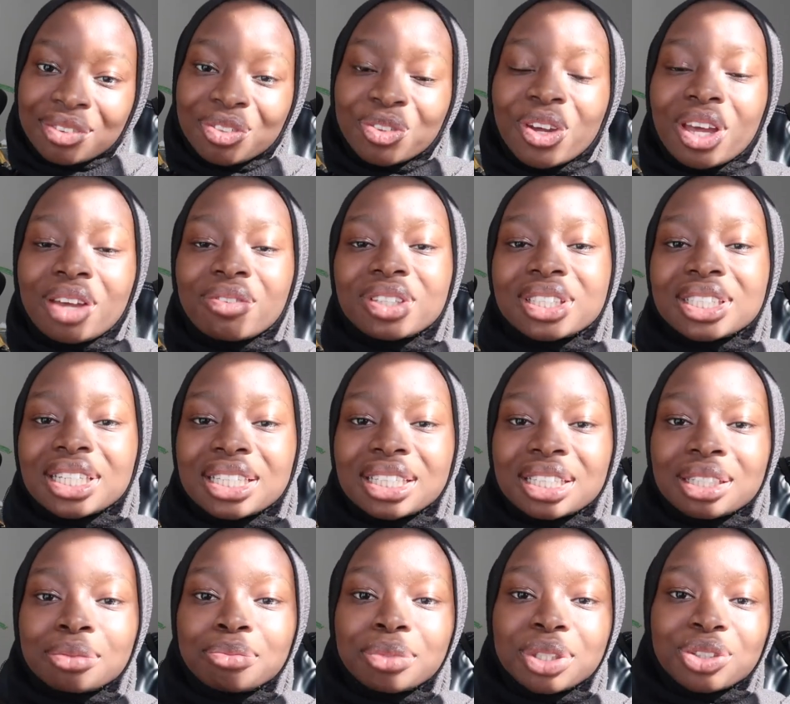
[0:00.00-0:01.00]
If you haven't seen
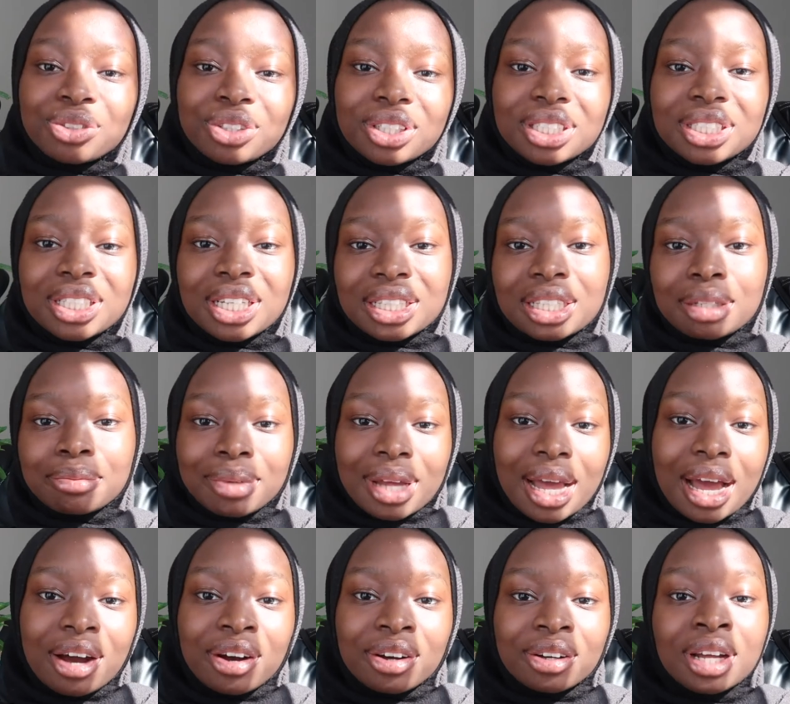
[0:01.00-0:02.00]
them, be sure to check them
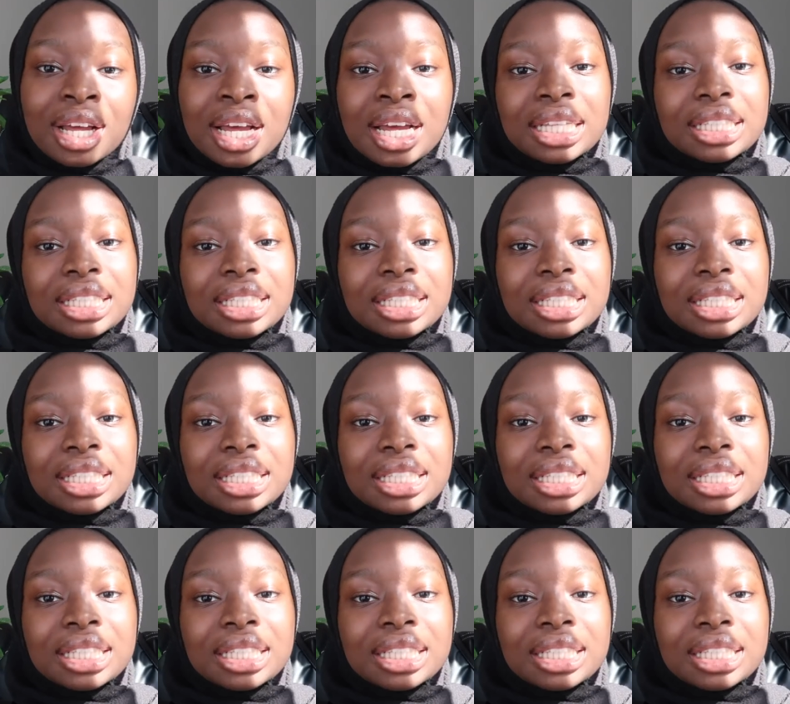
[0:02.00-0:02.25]
out.